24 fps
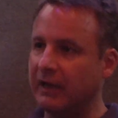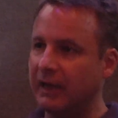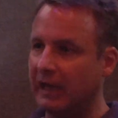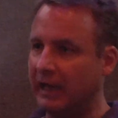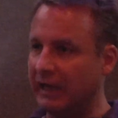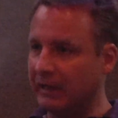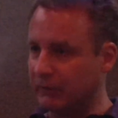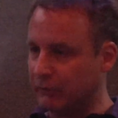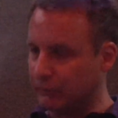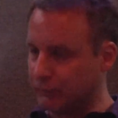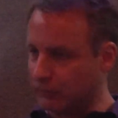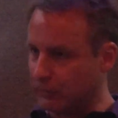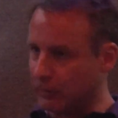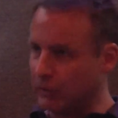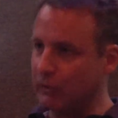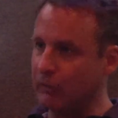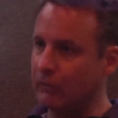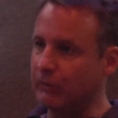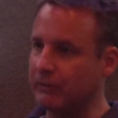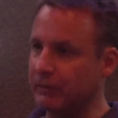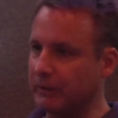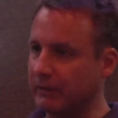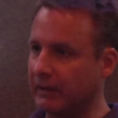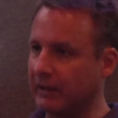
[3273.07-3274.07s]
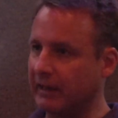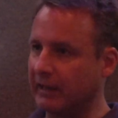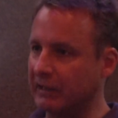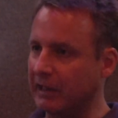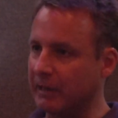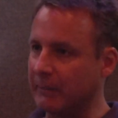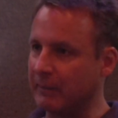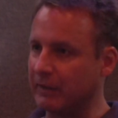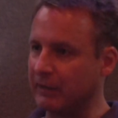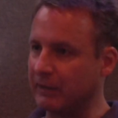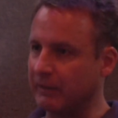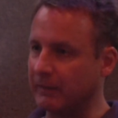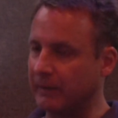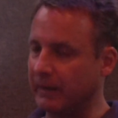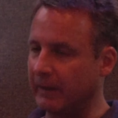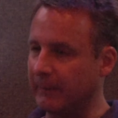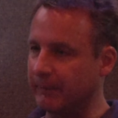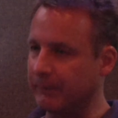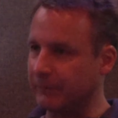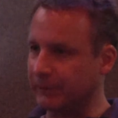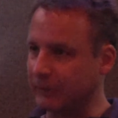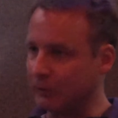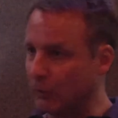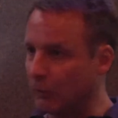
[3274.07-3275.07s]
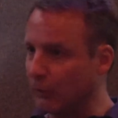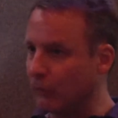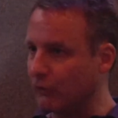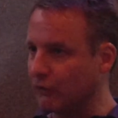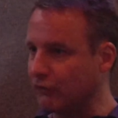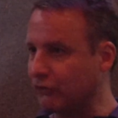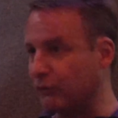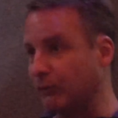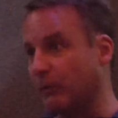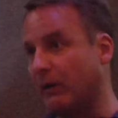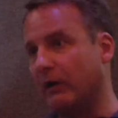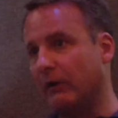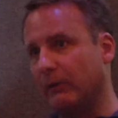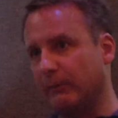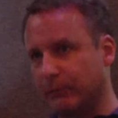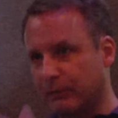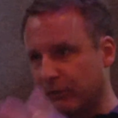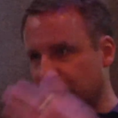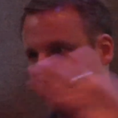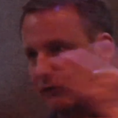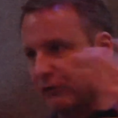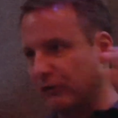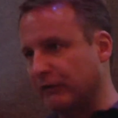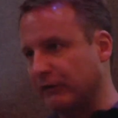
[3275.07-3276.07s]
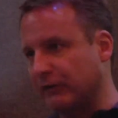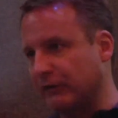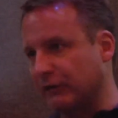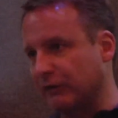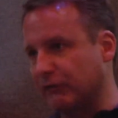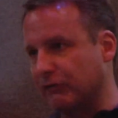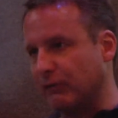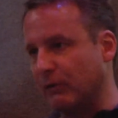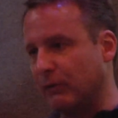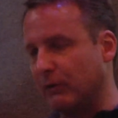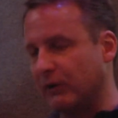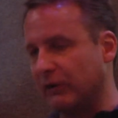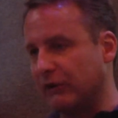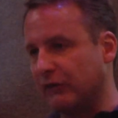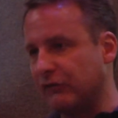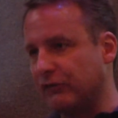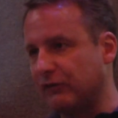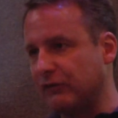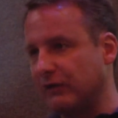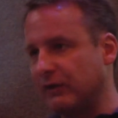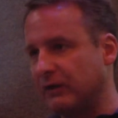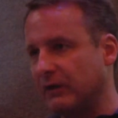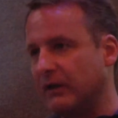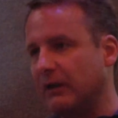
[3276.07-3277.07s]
and grow your economic goals while preserving the forest.